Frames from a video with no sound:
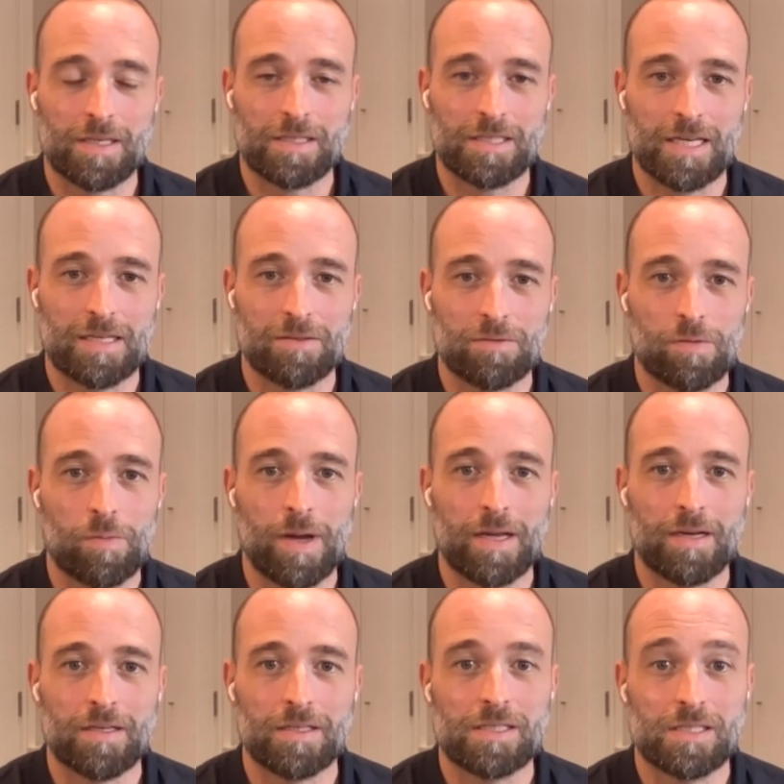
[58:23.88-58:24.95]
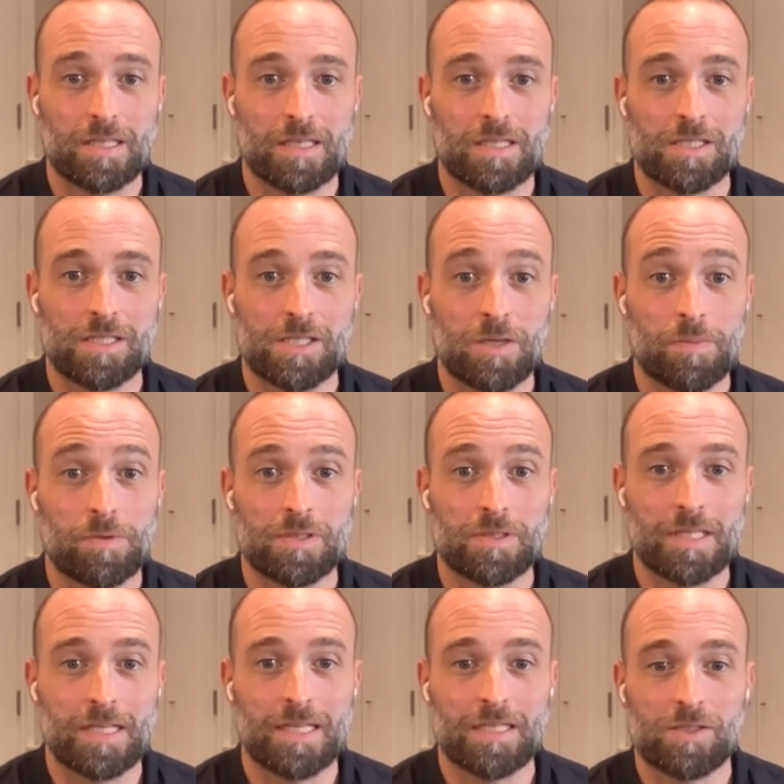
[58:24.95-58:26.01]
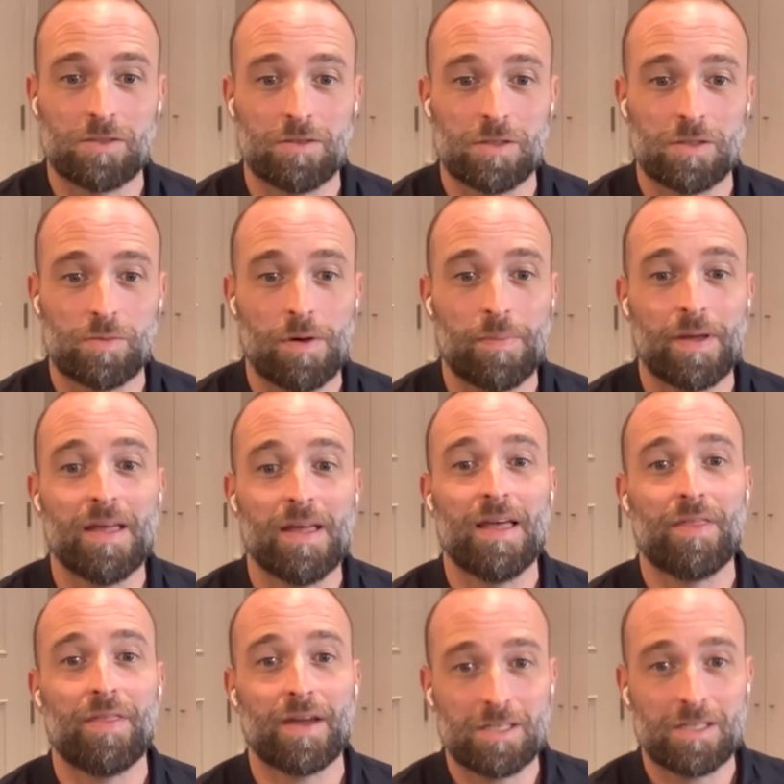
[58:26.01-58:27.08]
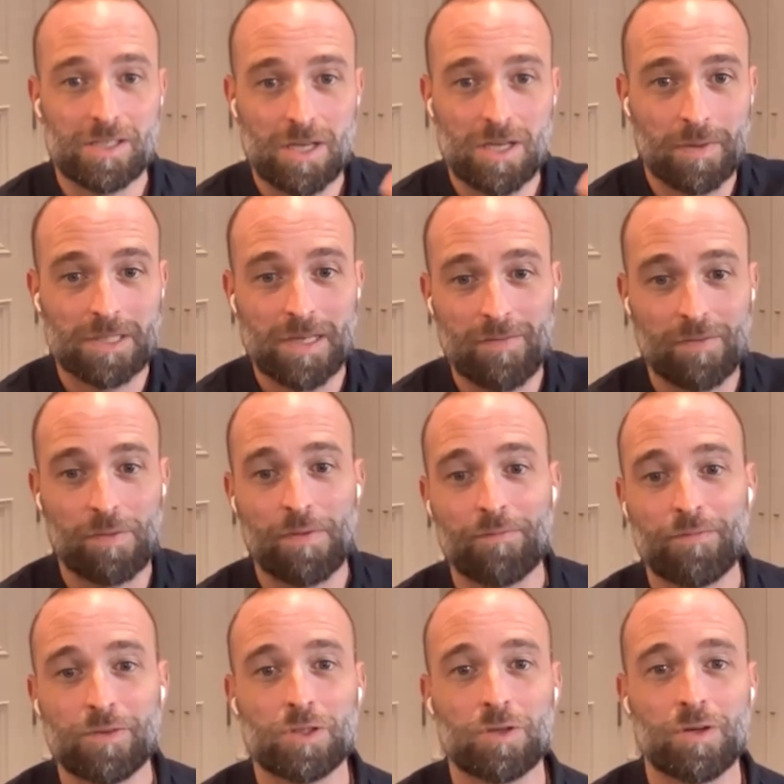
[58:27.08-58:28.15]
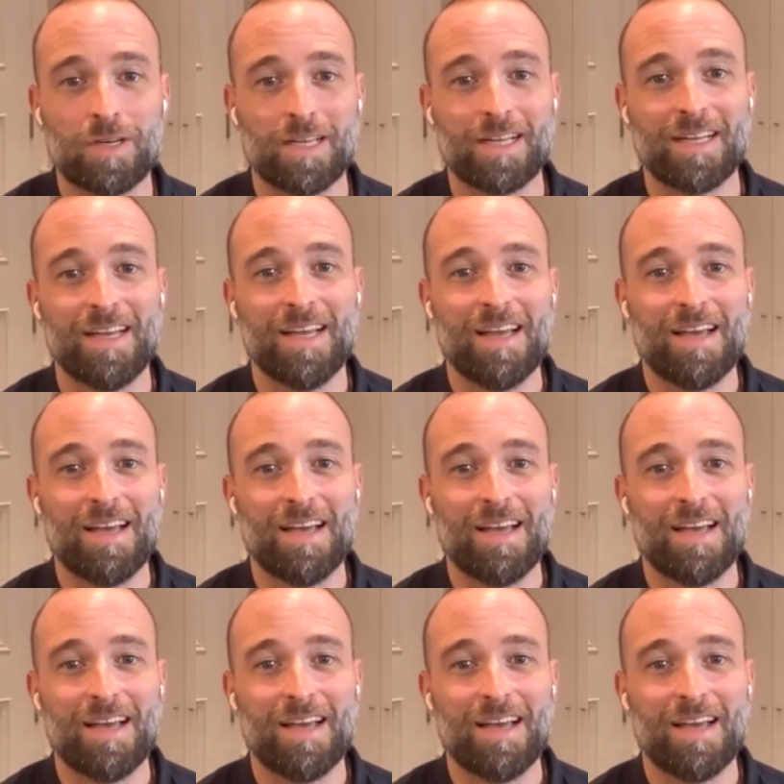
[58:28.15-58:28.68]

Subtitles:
agenda awareness to the consumer and to the industry as well. But thank you so much, everyone, for joining.